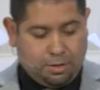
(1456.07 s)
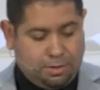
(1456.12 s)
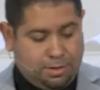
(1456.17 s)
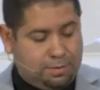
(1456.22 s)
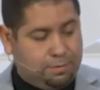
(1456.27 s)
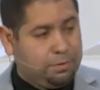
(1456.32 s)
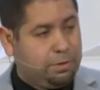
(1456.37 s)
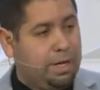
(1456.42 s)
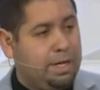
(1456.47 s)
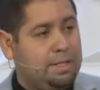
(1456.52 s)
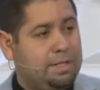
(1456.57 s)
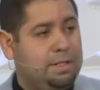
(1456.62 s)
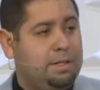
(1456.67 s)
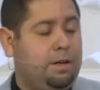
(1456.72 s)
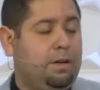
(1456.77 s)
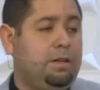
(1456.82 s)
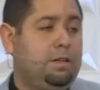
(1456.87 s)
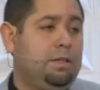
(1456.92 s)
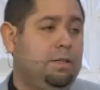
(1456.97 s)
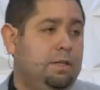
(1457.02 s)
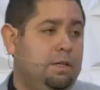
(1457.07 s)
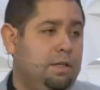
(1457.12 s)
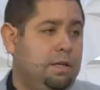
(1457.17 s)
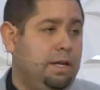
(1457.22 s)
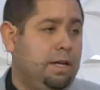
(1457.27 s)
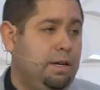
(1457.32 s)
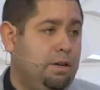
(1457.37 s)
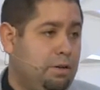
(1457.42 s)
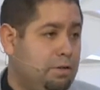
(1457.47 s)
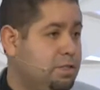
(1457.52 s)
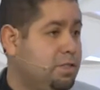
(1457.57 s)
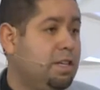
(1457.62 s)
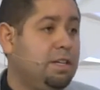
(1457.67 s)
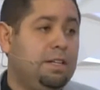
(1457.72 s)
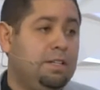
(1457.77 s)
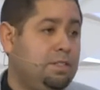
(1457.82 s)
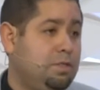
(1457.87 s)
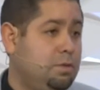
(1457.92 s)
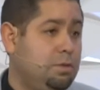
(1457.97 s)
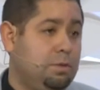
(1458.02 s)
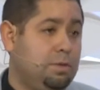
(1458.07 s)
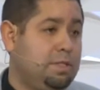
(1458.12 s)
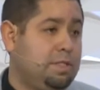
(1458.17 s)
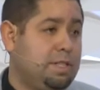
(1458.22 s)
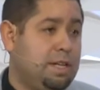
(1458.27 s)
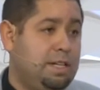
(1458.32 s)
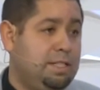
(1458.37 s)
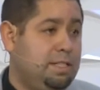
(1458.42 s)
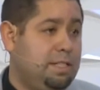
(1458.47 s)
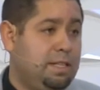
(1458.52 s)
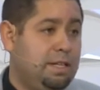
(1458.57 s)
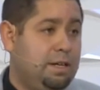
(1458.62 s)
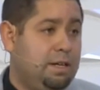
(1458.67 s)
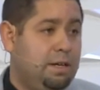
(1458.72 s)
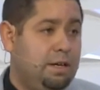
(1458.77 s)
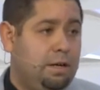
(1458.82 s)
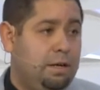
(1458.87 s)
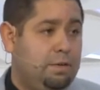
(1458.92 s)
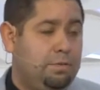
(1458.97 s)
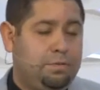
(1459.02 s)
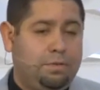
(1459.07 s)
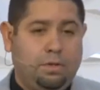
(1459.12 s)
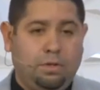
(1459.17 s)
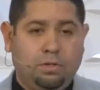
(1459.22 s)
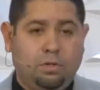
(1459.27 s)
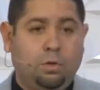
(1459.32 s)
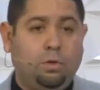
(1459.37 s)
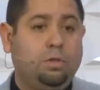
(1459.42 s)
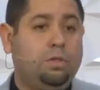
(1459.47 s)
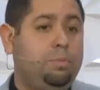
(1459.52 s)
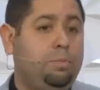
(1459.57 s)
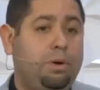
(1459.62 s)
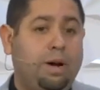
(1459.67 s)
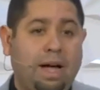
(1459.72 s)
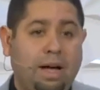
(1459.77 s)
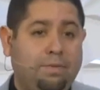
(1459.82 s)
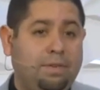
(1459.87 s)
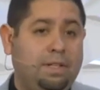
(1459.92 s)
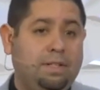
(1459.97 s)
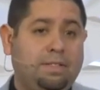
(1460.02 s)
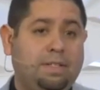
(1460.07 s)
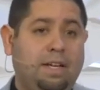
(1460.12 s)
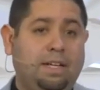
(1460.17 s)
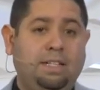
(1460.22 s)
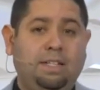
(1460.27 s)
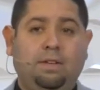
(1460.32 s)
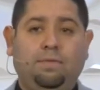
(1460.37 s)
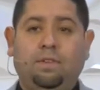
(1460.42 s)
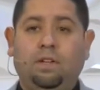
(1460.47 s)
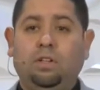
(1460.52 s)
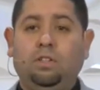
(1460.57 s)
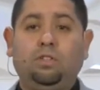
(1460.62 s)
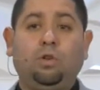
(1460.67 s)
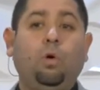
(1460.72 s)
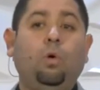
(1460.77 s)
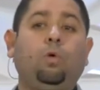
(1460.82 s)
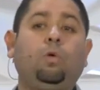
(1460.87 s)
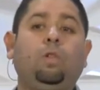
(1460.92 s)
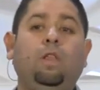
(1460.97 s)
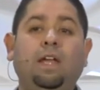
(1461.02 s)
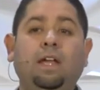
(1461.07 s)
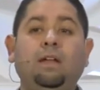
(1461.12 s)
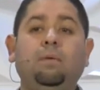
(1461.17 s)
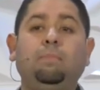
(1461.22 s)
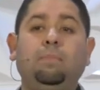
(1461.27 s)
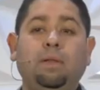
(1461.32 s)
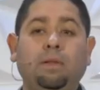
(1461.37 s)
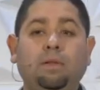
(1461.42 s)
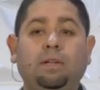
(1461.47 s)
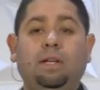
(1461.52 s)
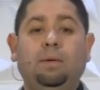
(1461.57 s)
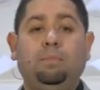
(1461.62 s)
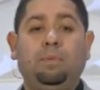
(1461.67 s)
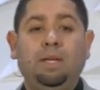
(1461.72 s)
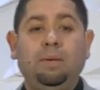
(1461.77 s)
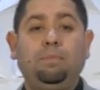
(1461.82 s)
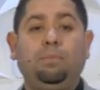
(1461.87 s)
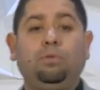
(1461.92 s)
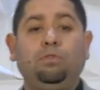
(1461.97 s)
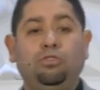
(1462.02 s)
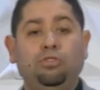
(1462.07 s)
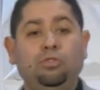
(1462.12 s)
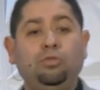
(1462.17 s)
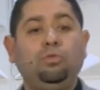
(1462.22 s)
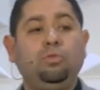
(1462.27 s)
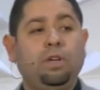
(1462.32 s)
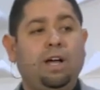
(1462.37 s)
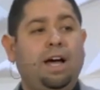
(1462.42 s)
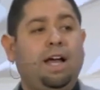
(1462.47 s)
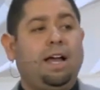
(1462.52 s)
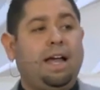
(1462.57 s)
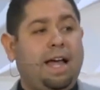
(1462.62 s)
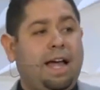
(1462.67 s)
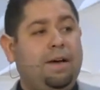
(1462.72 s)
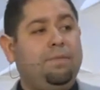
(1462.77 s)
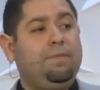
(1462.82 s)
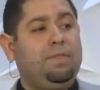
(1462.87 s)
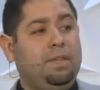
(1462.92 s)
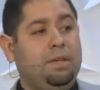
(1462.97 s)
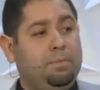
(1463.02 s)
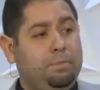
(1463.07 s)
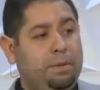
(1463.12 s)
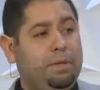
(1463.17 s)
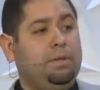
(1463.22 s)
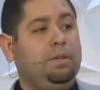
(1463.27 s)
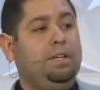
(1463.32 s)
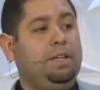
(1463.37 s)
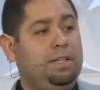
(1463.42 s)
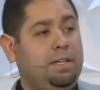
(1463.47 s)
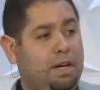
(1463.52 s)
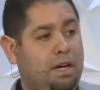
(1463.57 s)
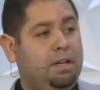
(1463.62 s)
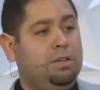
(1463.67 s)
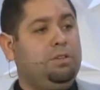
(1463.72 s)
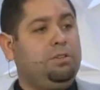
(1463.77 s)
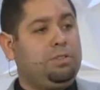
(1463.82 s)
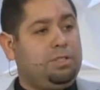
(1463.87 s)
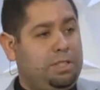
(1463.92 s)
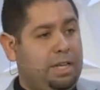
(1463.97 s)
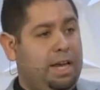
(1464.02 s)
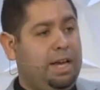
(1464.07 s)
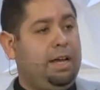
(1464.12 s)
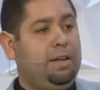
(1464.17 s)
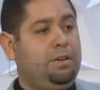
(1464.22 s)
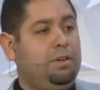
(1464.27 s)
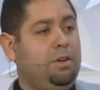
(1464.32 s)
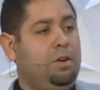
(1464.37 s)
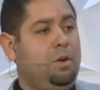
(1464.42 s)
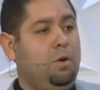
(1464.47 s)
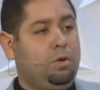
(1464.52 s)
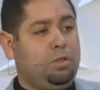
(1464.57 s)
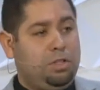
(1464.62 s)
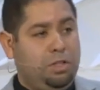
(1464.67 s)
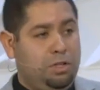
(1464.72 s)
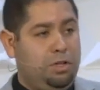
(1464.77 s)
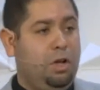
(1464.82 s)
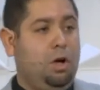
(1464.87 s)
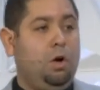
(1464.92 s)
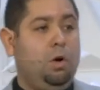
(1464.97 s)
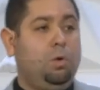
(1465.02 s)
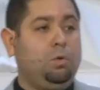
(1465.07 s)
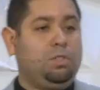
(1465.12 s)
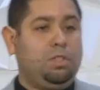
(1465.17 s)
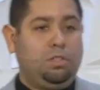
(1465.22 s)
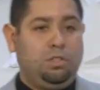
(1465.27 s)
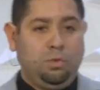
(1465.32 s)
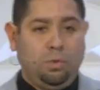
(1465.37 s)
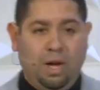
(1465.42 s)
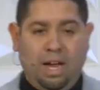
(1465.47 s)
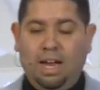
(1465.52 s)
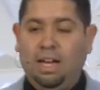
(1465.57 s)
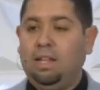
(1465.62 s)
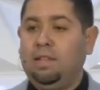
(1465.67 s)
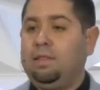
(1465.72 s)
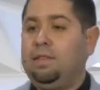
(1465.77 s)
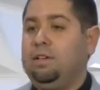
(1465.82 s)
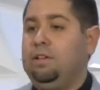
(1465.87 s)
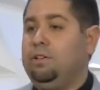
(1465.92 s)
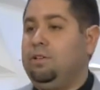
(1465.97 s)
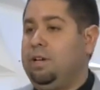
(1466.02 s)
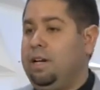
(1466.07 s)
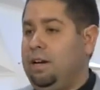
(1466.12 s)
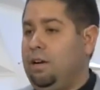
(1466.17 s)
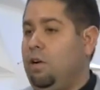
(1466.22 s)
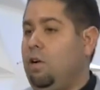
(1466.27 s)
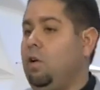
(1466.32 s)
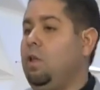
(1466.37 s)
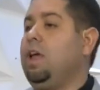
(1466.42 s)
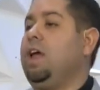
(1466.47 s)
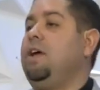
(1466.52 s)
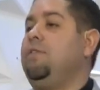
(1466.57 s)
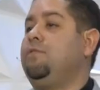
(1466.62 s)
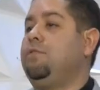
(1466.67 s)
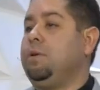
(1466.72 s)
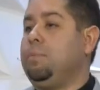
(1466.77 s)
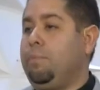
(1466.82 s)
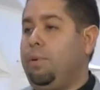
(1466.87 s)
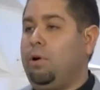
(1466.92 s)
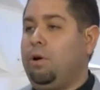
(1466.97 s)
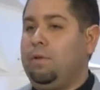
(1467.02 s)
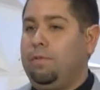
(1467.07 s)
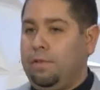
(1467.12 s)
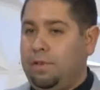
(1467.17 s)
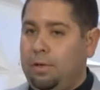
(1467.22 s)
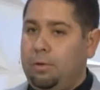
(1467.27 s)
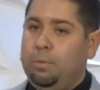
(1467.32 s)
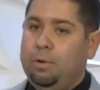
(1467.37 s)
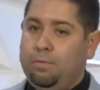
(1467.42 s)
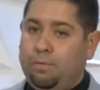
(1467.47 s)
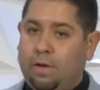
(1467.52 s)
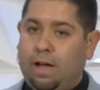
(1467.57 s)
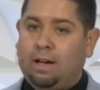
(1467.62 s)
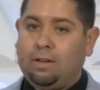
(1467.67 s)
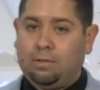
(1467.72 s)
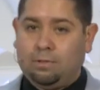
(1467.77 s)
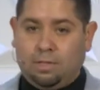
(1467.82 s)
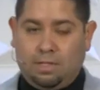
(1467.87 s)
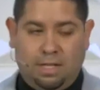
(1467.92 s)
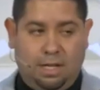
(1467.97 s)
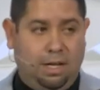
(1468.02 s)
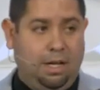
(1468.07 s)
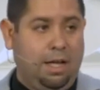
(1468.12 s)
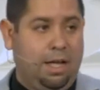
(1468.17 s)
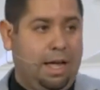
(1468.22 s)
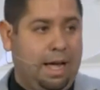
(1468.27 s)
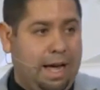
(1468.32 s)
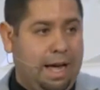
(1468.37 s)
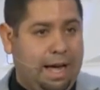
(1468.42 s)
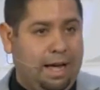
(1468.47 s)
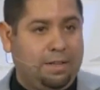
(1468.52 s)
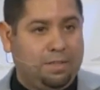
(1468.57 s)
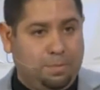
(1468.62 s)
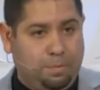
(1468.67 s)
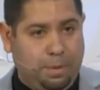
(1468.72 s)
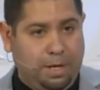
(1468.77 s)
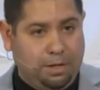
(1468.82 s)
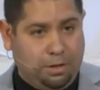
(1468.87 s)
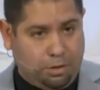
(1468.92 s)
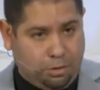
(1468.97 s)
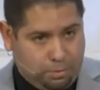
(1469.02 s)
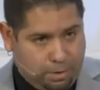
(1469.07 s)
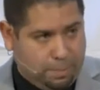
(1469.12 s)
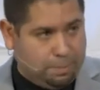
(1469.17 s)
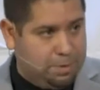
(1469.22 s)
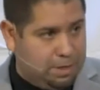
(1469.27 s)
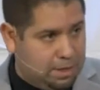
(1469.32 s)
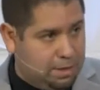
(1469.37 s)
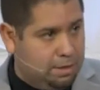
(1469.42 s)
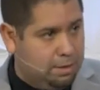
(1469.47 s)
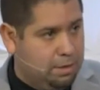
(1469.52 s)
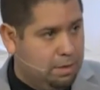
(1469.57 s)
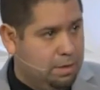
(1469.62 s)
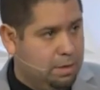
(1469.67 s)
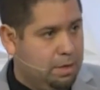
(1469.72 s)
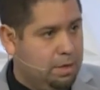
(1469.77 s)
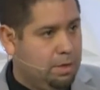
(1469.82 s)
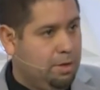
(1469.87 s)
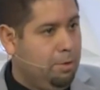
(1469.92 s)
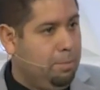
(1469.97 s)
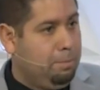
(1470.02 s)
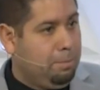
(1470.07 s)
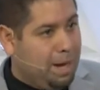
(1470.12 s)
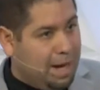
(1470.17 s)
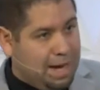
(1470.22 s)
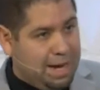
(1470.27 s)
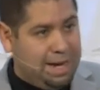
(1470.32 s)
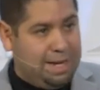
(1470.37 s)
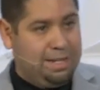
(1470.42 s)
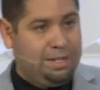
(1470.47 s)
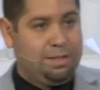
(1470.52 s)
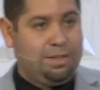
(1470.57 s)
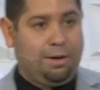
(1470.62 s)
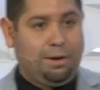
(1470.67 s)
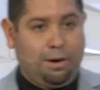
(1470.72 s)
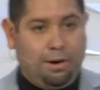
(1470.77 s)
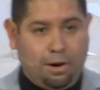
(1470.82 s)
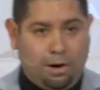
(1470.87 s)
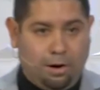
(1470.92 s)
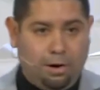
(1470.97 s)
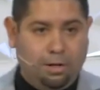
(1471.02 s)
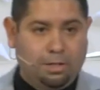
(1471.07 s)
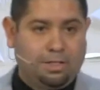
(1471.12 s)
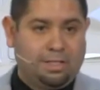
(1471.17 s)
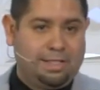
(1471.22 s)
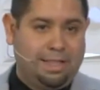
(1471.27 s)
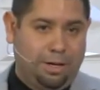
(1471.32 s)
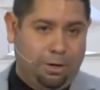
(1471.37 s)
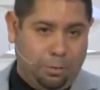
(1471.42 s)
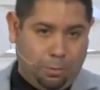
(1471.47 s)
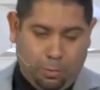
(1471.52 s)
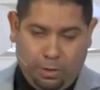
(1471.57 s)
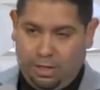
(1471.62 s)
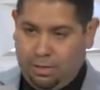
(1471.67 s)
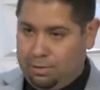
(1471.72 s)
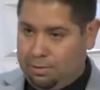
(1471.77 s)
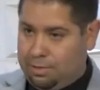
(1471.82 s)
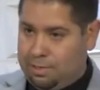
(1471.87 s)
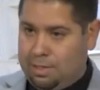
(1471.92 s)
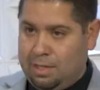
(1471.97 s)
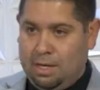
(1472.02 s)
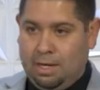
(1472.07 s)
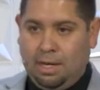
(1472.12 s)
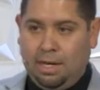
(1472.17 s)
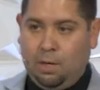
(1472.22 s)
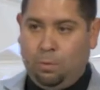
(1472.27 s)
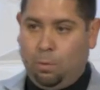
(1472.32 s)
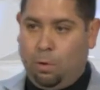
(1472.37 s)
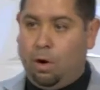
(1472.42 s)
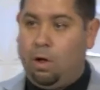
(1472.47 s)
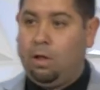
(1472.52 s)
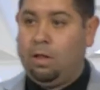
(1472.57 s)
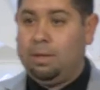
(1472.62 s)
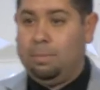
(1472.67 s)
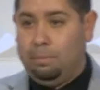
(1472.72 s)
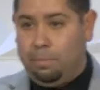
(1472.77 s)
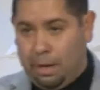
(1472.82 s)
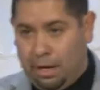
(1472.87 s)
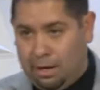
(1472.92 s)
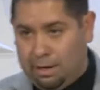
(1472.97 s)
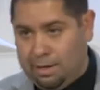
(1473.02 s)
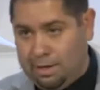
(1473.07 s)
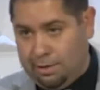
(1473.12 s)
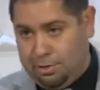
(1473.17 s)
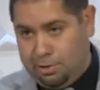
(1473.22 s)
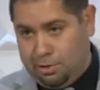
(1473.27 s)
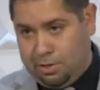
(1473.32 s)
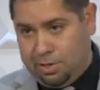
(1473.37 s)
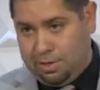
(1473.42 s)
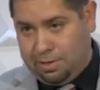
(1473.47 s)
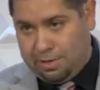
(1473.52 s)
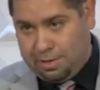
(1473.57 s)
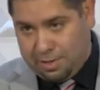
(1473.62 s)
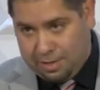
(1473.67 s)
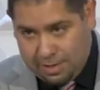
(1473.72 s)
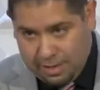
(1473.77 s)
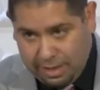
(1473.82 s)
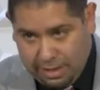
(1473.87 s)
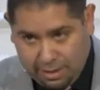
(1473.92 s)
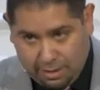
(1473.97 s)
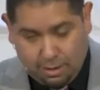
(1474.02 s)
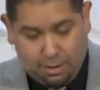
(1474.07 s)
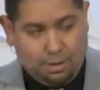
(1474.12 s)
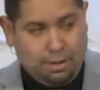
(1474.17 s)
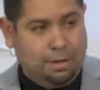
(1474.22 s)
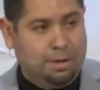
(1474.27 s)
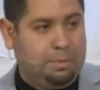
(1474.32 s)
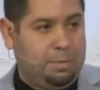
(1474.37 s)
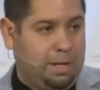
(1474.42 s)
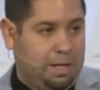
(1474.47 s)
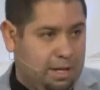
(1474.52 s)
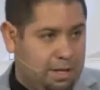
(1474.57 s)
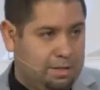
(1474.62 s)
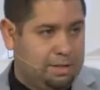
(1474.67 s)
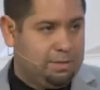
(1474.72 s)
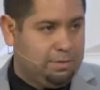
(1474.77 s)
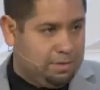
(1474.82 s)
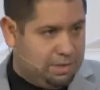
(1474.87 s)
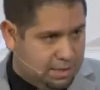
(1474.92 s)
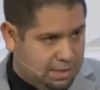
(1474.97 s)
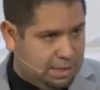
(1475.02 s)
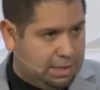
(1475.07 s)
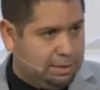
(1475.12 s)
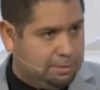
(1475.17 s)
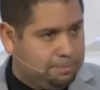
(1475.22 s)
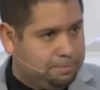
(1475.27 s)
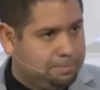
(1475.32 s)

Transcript: of grace in our in our Sunday school this idea of total depravity, this idea of total inability. People do not have the ability to understand, to know, to do anything good at all. Every part of a human faculty has been corrupted their mind, their hearts, their wills, and we're all in bondage to sin because of sin.